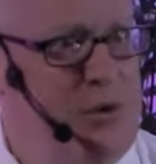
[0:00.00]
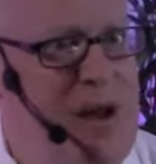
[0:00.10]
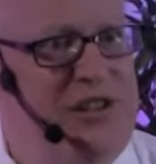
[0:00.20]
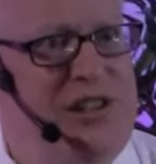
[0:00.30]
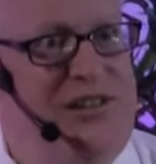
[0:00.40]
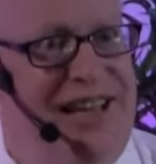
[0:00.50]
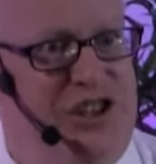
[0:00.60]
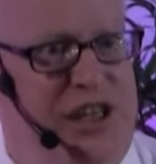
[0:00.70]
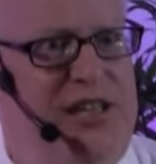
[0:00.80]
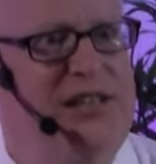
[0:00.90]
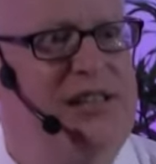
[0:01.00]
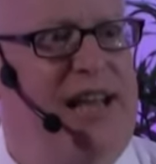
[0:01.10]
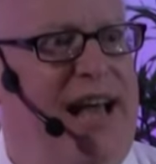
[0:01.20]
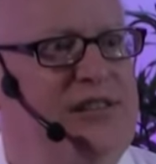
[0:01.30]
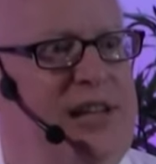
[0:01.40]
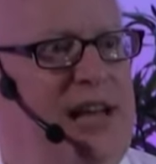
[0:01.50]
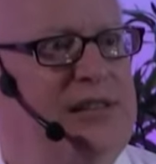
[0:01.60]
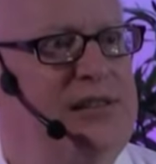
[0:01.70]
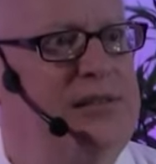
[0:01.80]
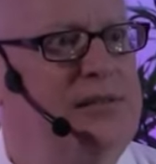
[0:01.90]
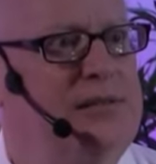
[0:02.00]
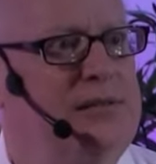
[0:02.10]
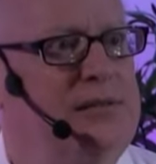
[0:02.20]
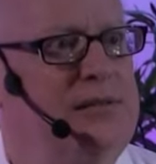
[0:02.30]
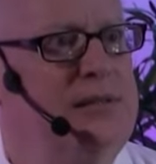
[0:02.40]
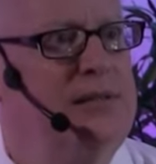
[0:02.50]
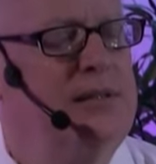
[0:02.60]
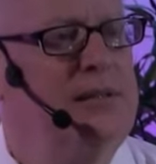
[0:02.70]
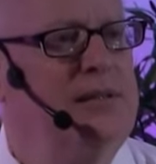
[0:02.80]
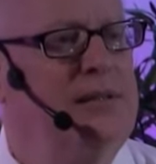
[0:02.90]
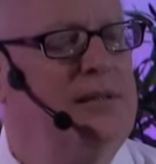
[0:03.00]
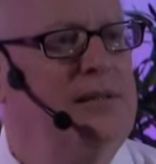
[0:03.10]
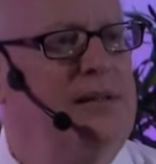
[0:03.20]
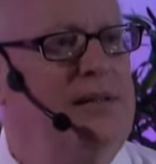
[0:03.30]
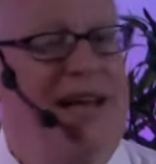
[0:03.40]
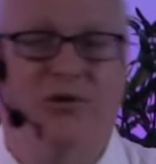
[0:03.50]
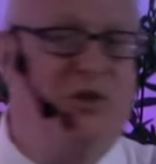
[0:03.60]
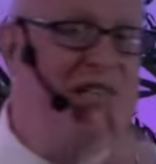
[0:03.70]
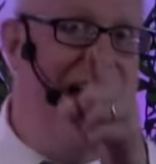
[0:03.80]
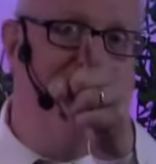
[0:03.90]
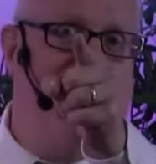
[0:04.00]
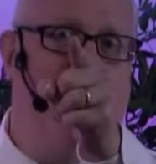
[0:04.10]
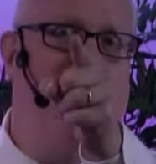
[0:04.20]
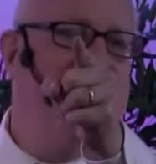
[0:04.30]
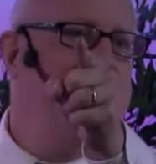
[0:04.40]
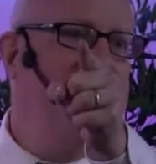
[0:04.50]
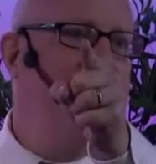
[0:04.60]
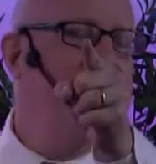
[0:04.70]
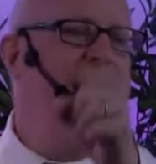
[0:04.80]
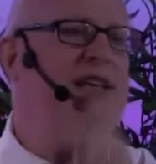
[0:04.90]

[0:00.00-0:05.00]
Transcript: question that Jesus asked us. That was not the question that was